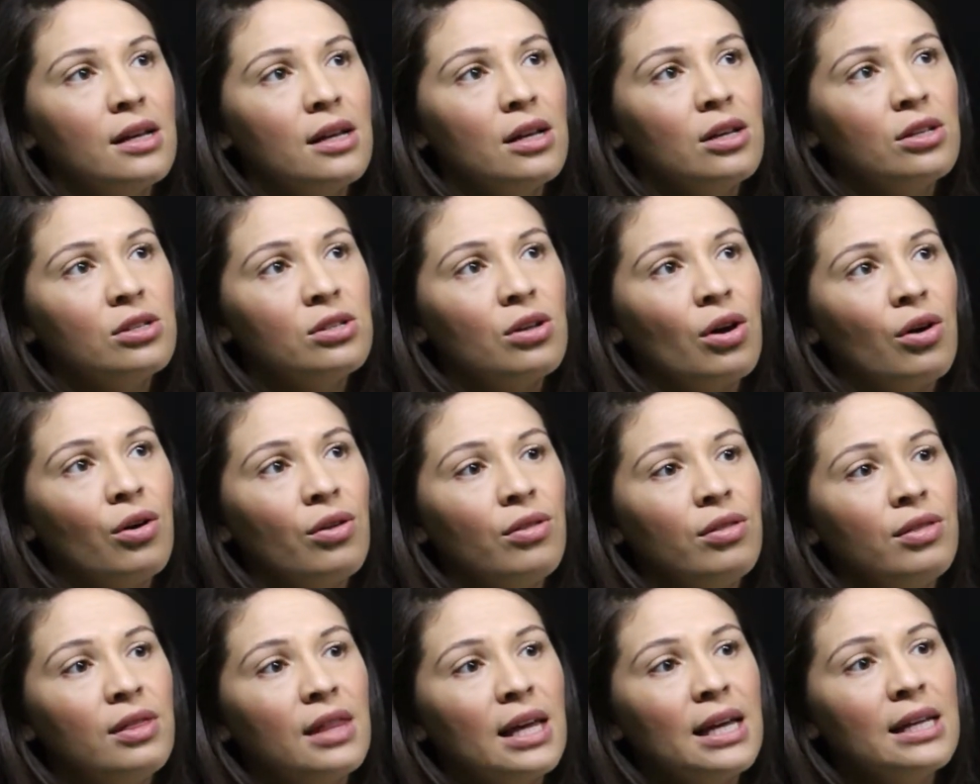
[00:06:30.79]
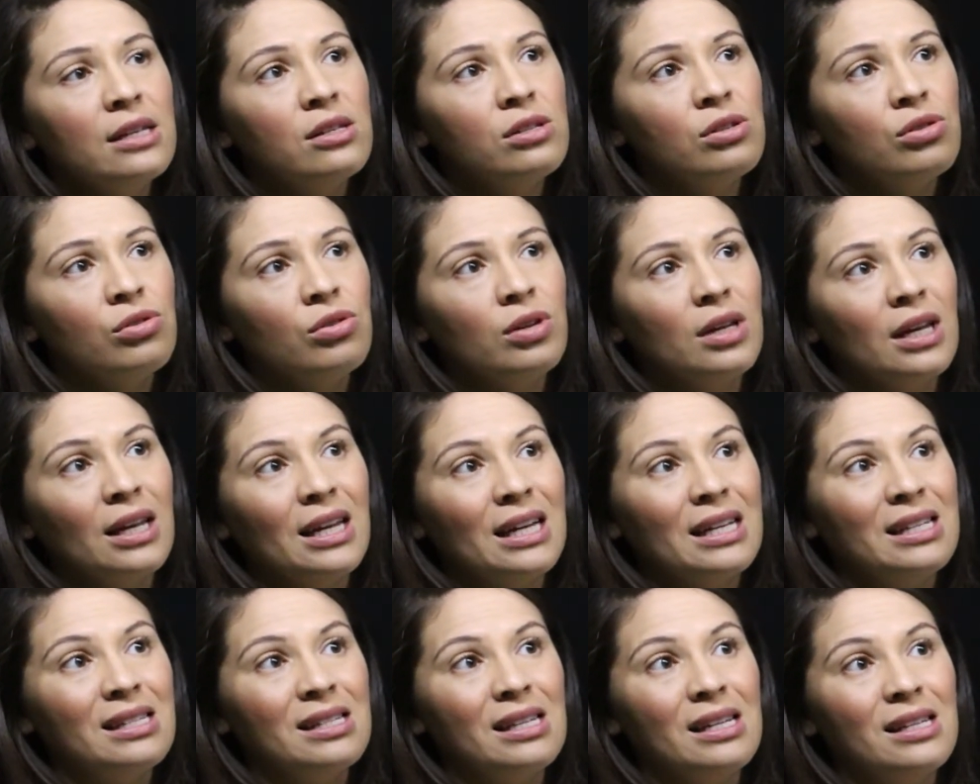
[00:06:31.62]
So these two can
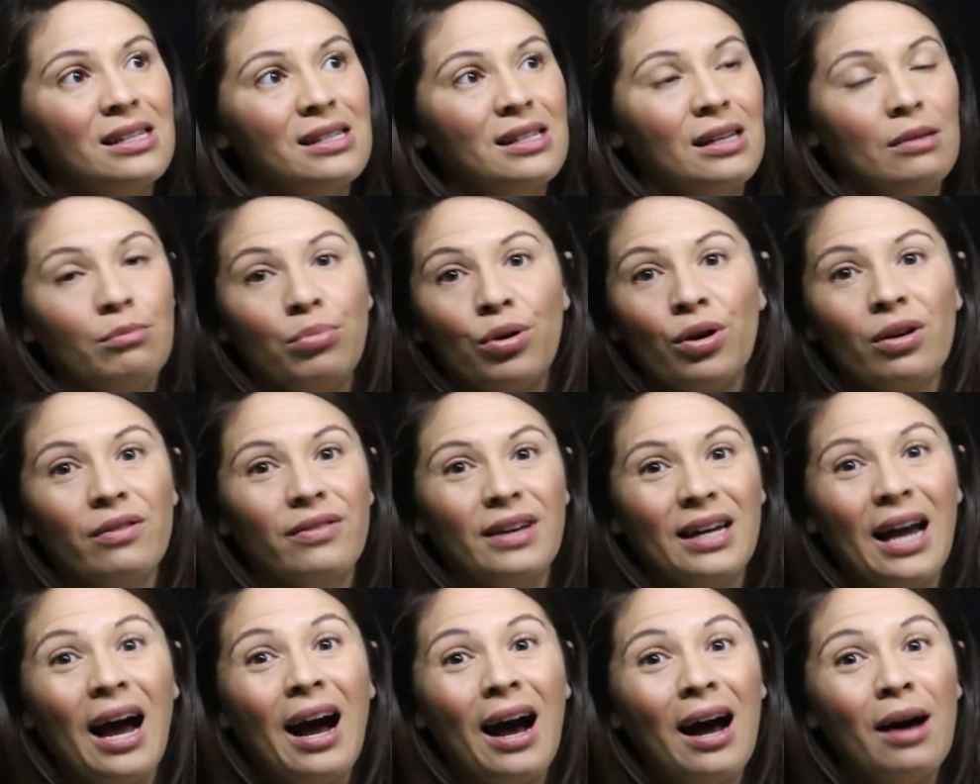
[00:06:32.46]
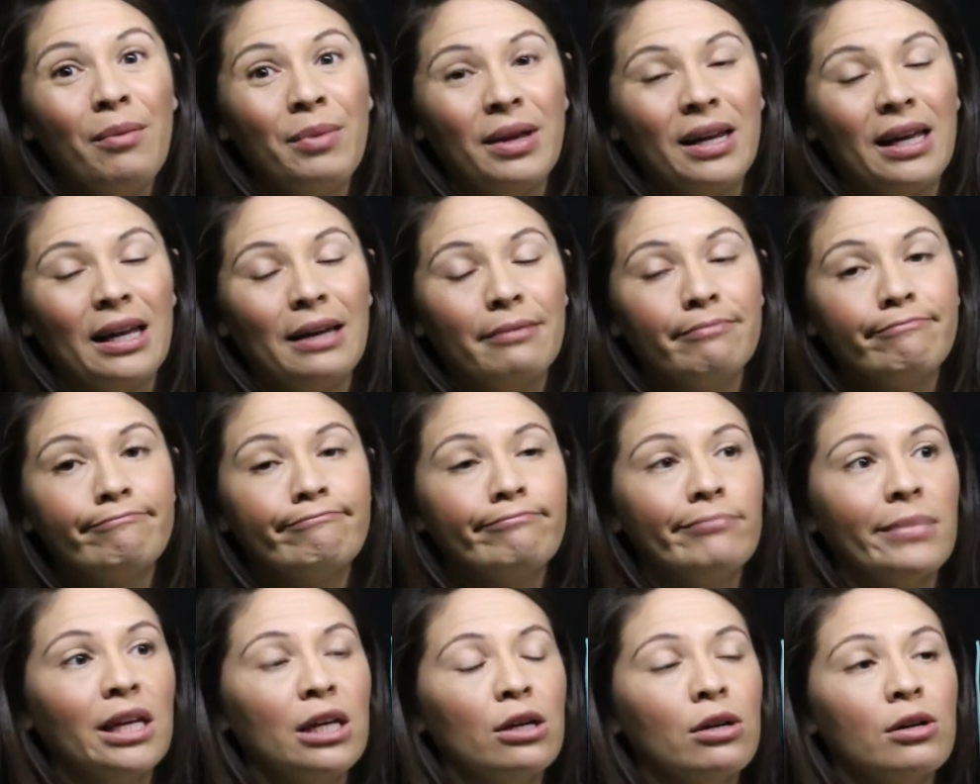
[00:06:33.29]
exist in perfect harmony
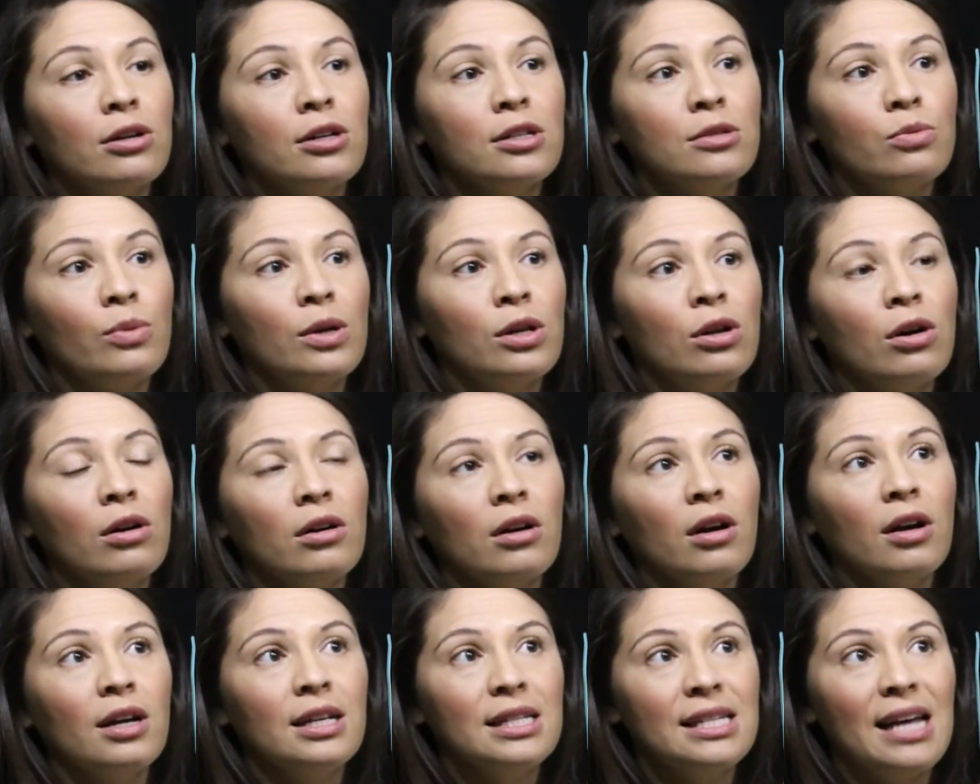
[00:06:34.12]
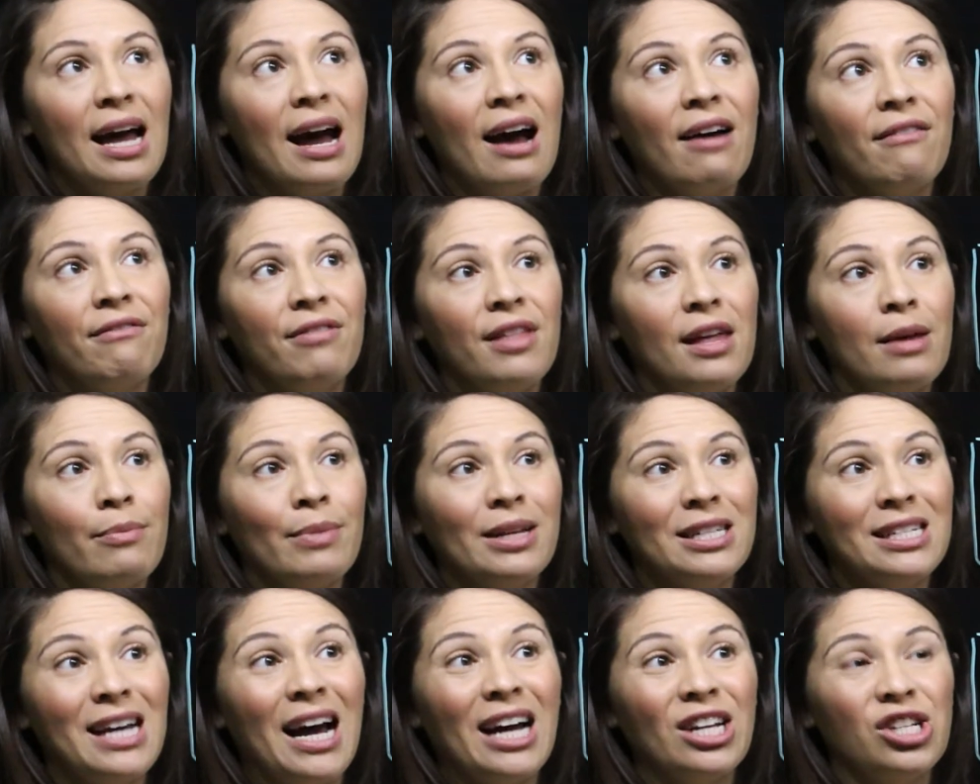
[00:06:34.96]
because we're not going to have them
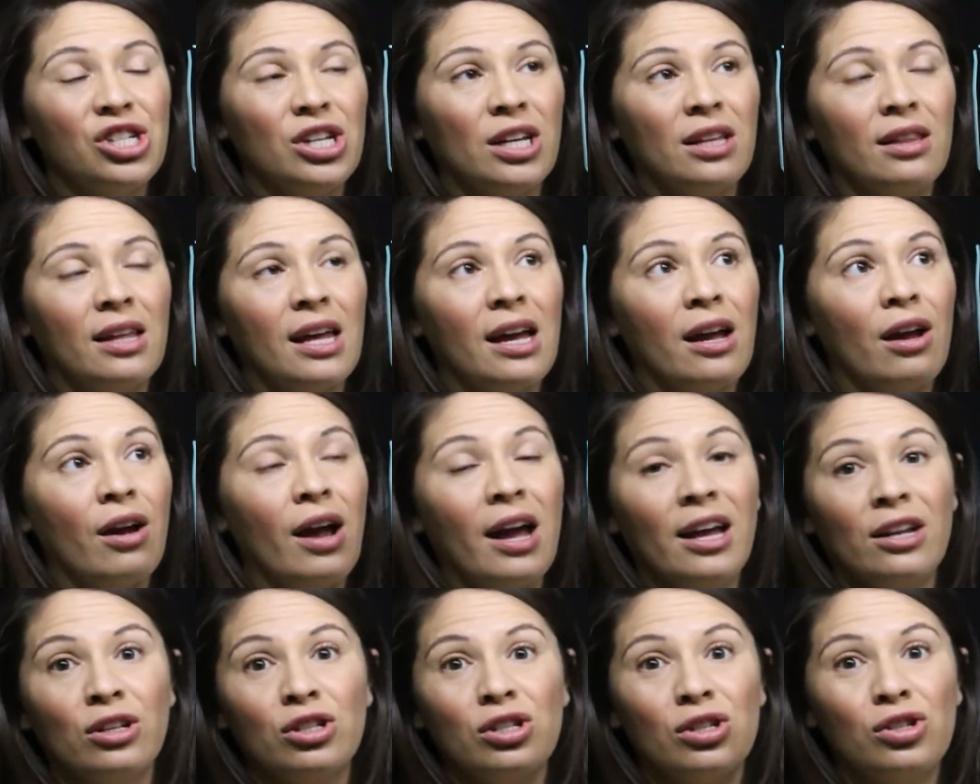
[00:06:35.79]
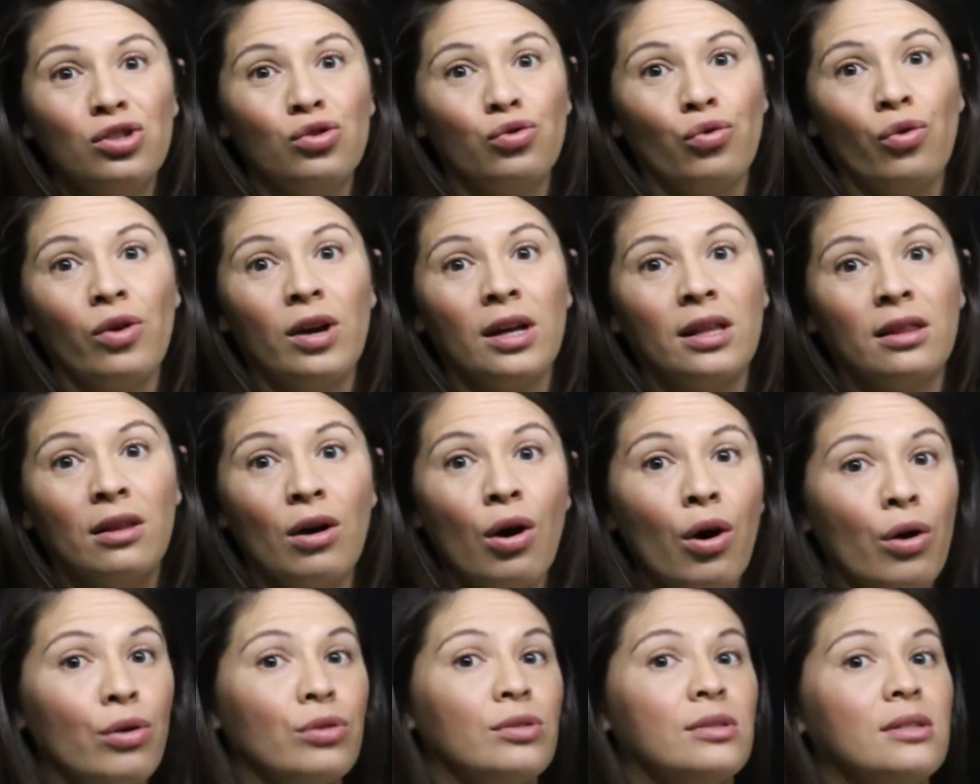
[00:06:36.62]
attaching there and destroying the
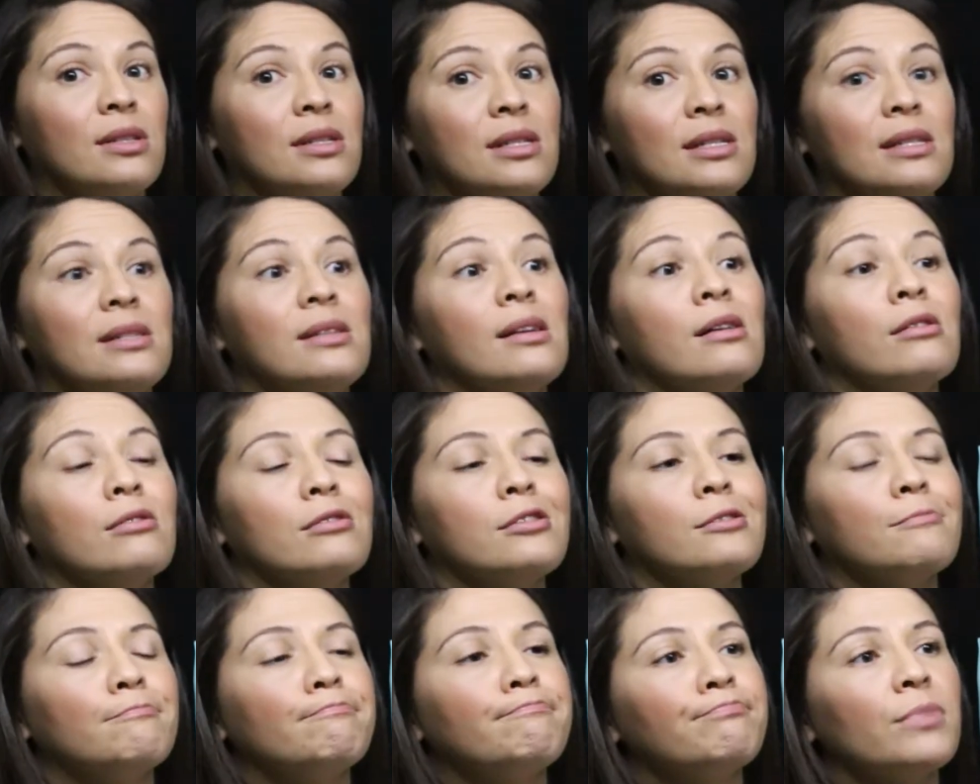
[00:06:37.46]
host's cells.